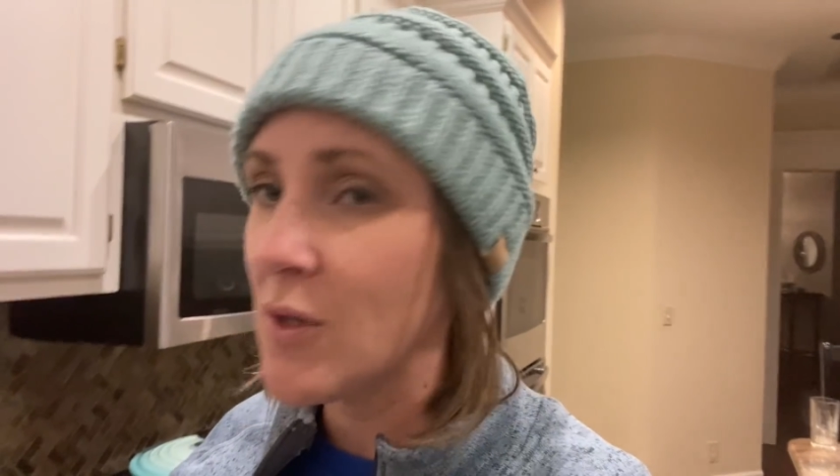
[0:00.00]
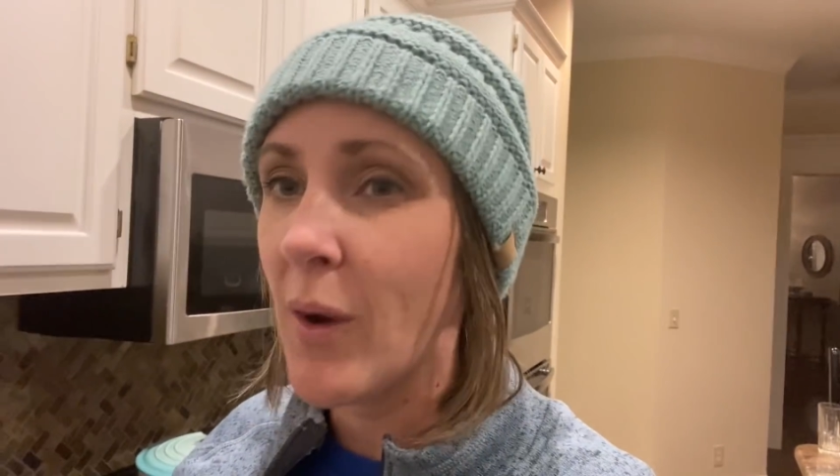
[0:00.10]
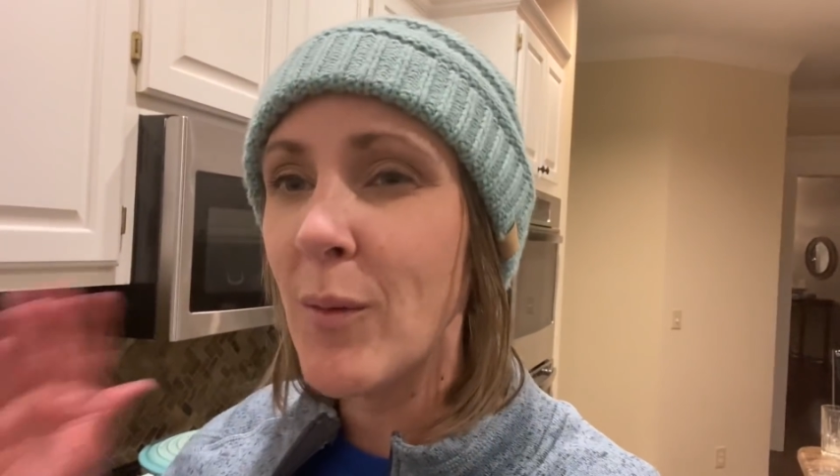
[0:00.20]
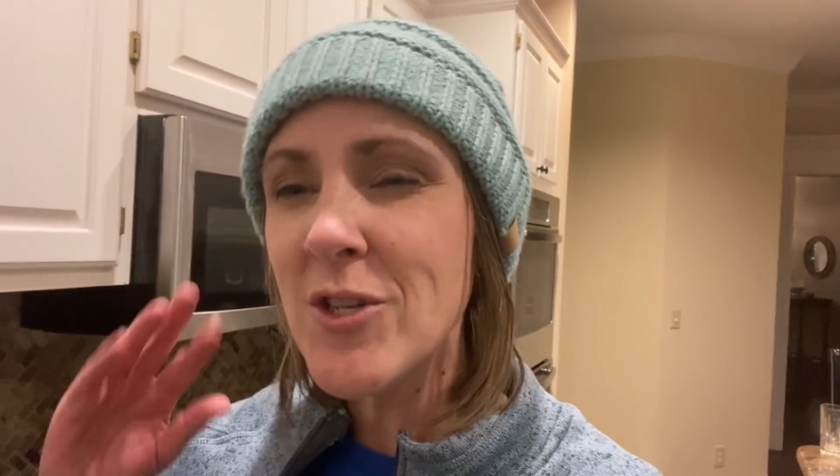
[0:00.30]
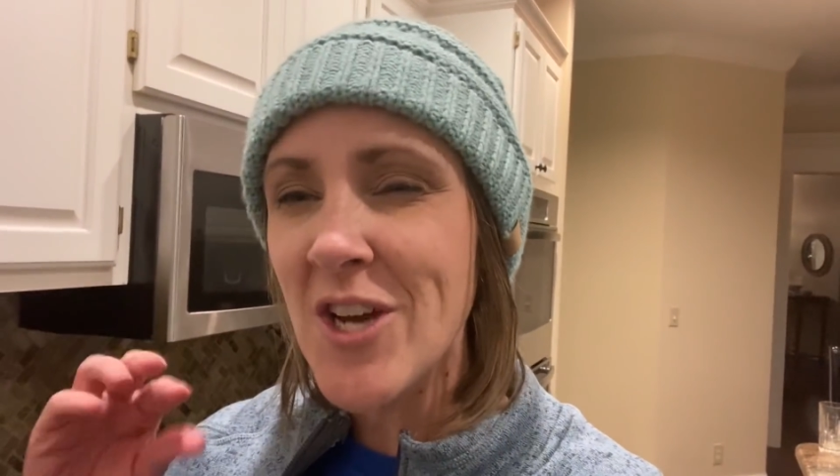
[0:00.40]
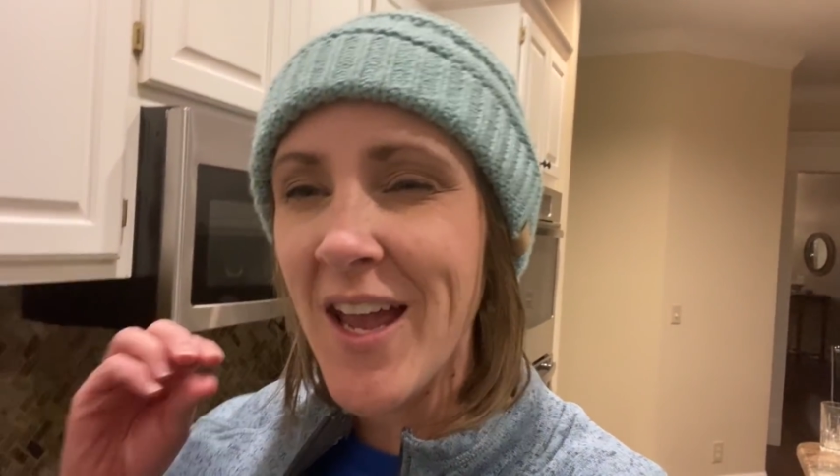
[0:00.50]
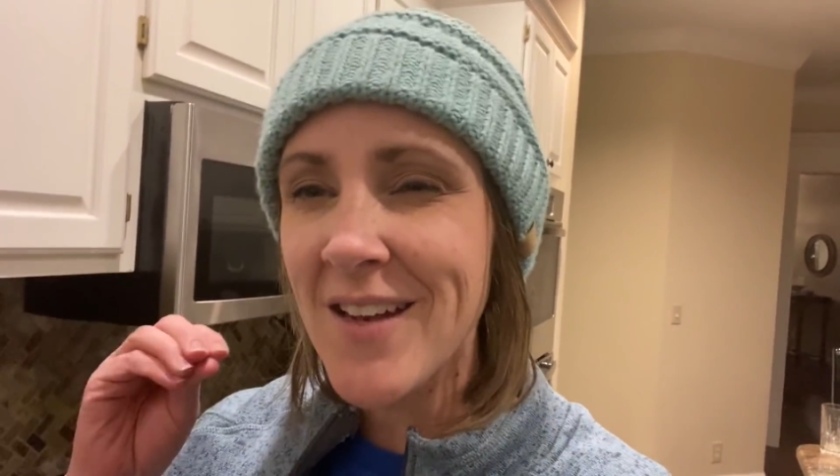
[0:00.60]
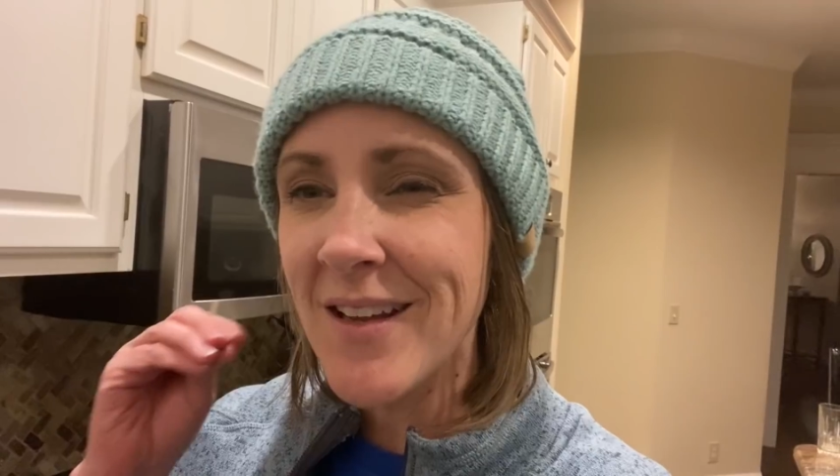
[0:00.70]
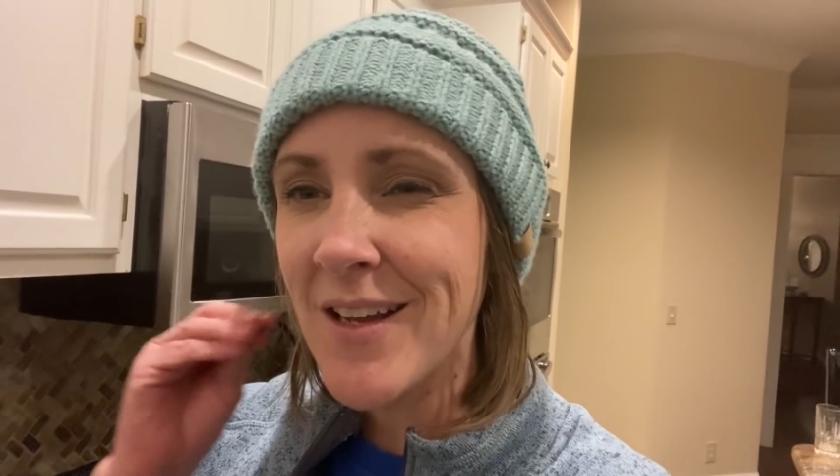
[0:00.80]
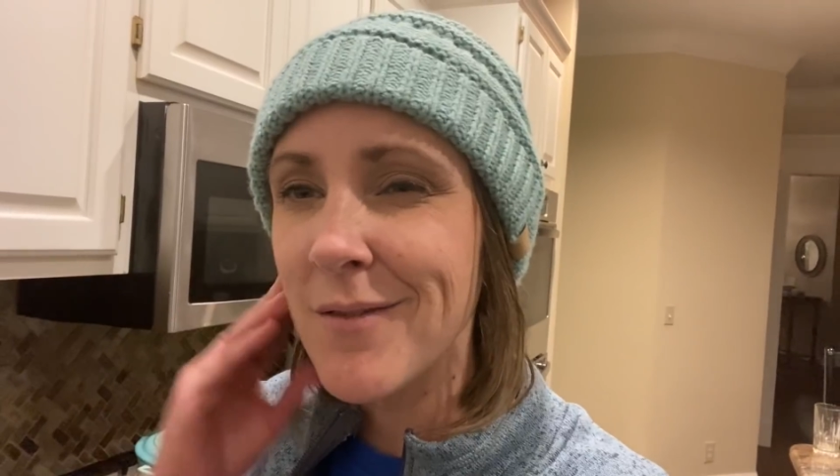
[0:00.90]
So I wish I
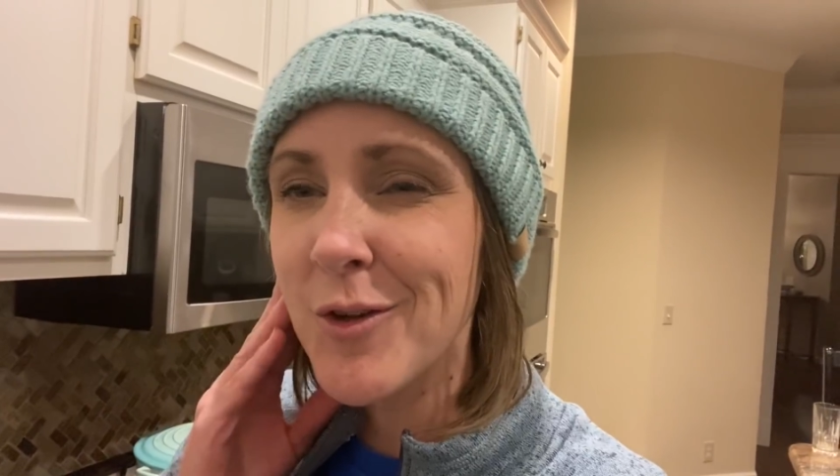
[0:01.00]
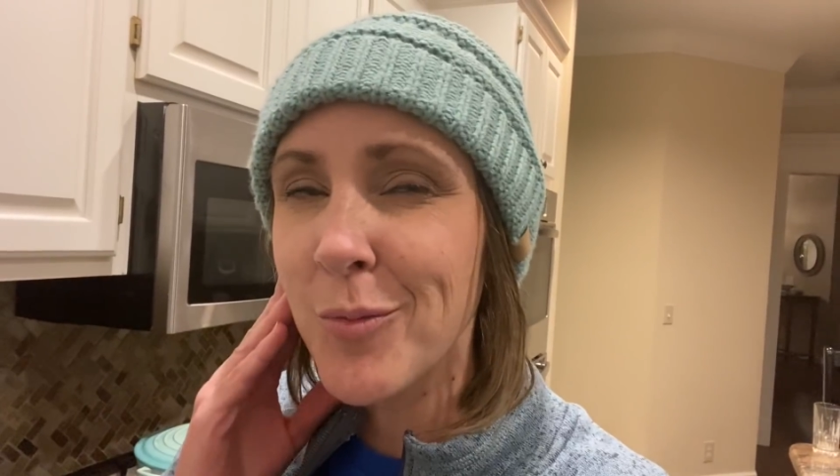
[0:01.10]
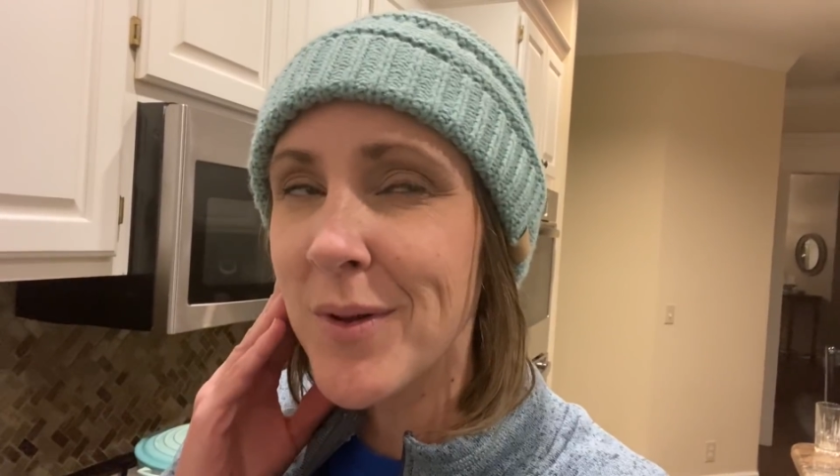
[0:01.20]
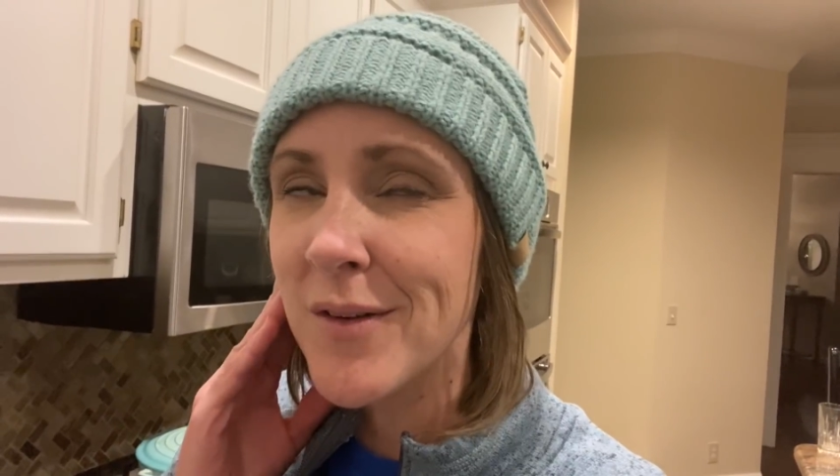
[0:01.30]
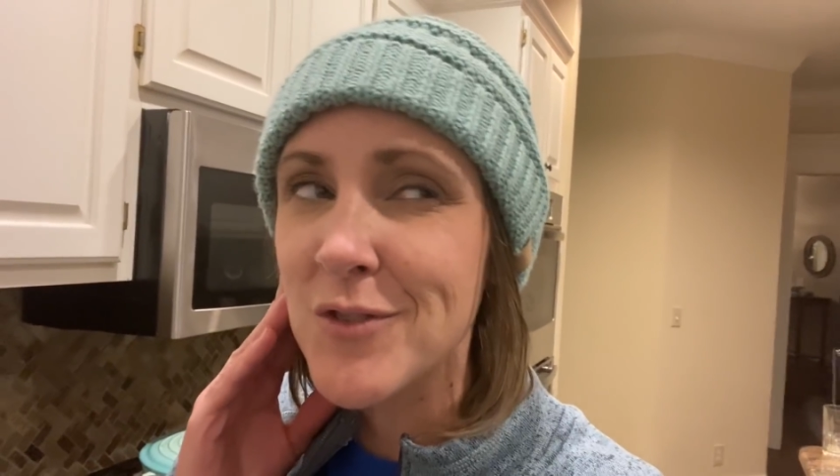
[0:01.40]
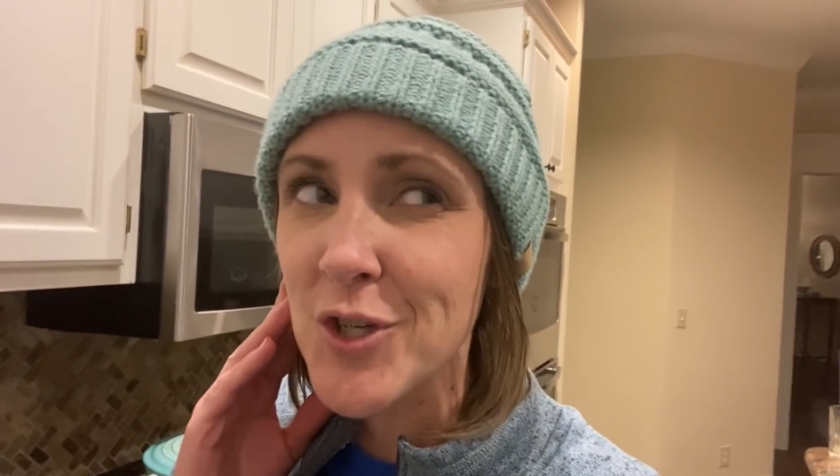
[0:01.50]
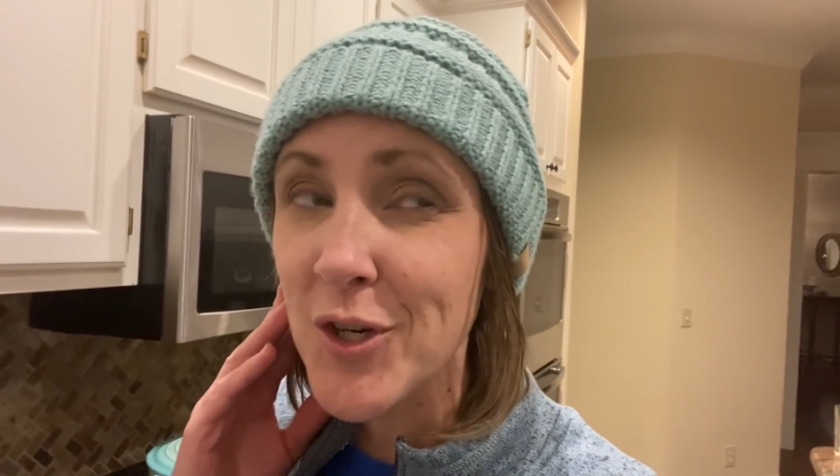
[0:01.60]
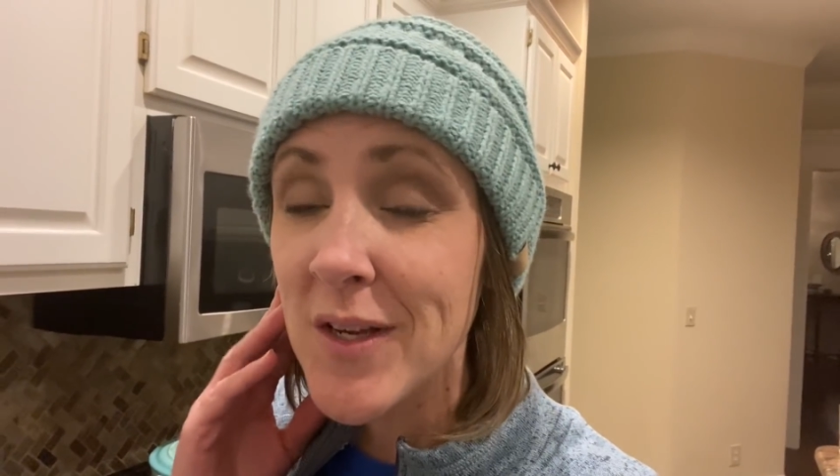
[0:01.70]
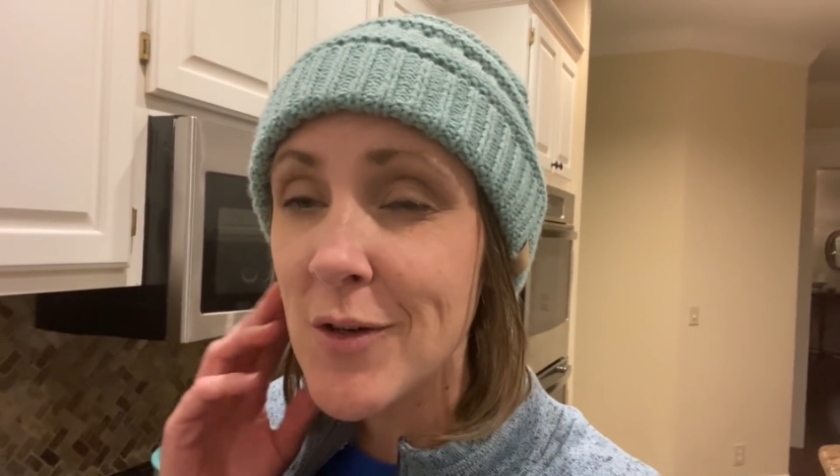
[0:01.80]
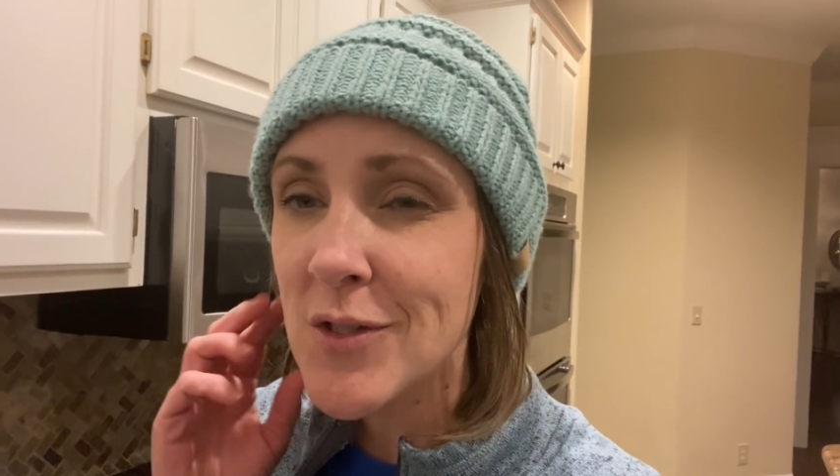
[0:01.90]
had like a little bit of
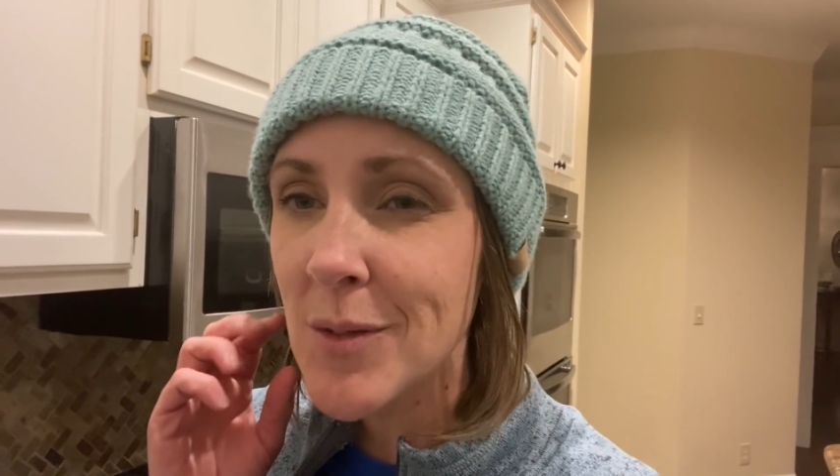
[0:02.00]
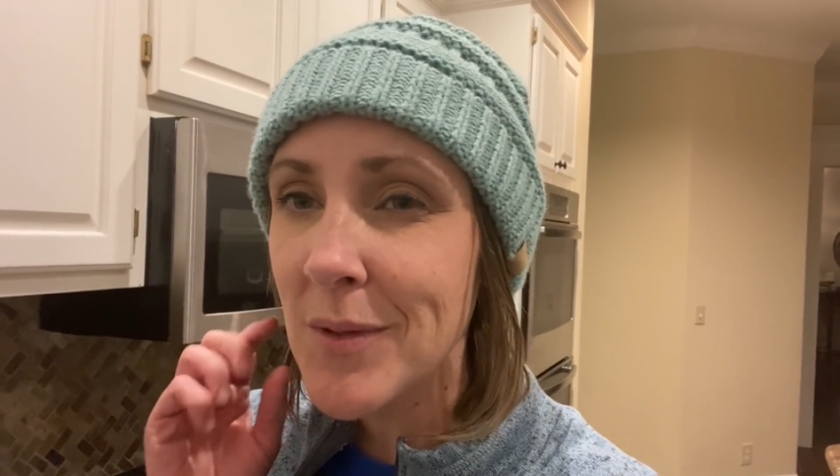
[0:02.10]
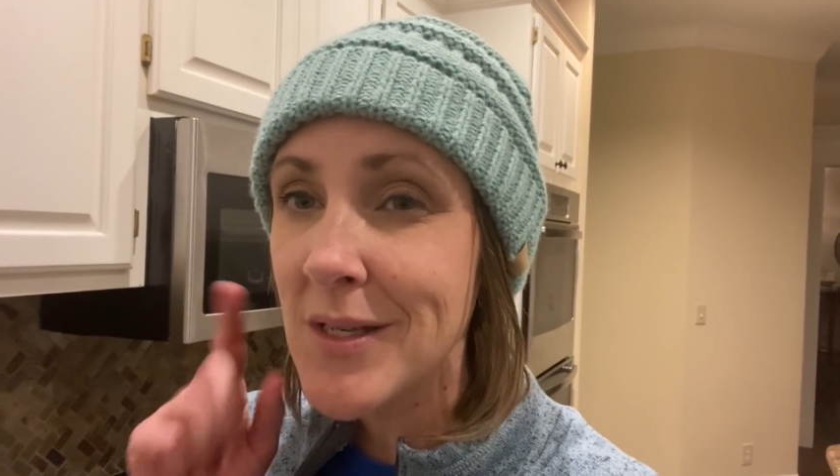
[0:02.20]
turkey or something